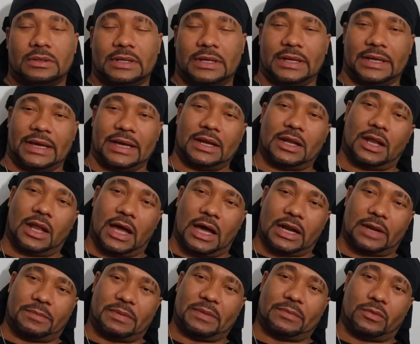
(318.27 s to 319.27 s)
And again, a
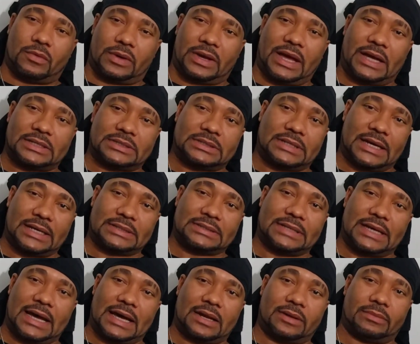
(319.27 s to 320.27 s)
lot of people catch that
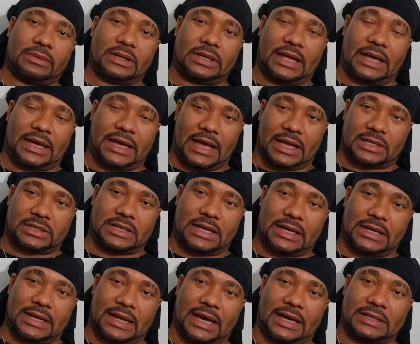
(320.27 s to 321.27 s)
side of me. They catch
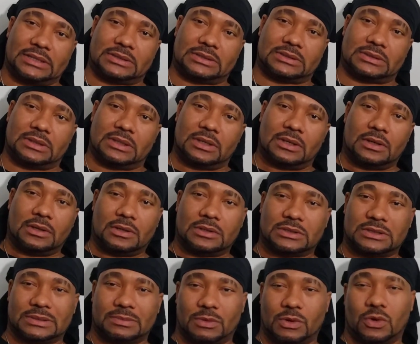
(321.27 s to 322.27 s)
that nice,
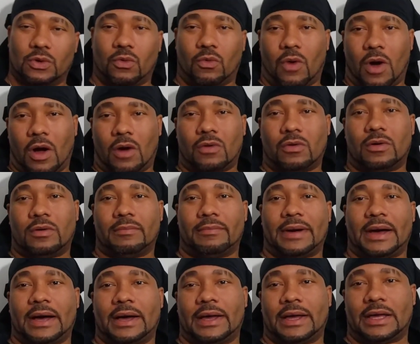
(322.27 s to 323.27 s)
smooth walk on by.